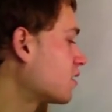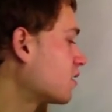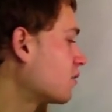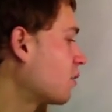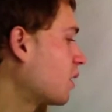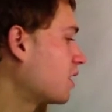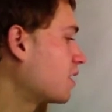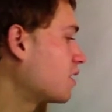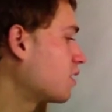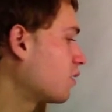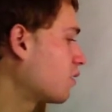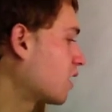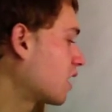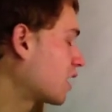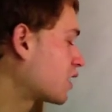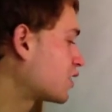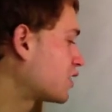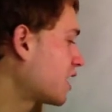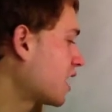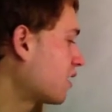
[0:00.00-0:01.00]
when you're
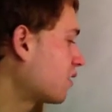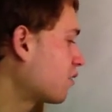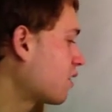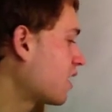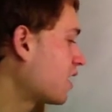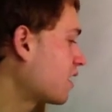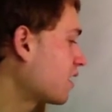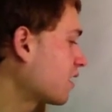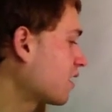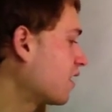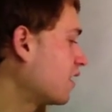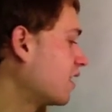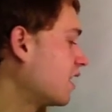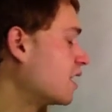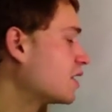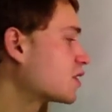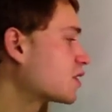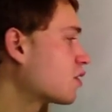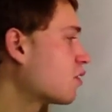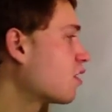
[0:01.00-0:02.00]
accelerating,
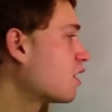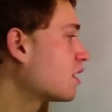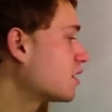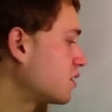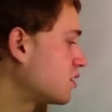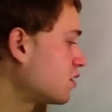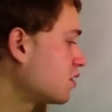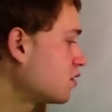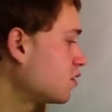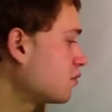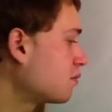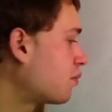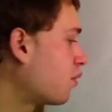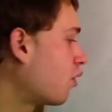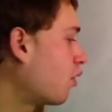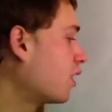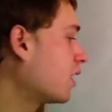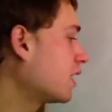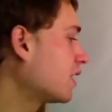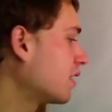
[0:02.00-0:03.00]
it's going to
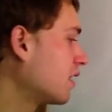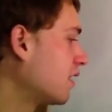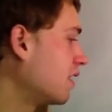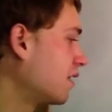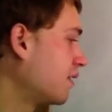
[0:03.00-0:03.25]
point,